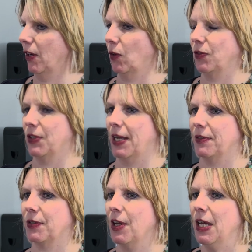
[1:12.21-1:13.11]
the
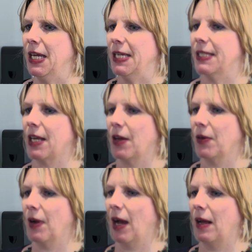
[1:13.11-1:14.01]
contents.
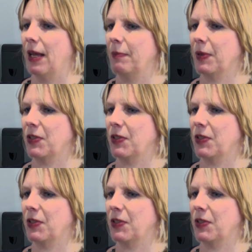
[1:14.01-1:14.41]
So in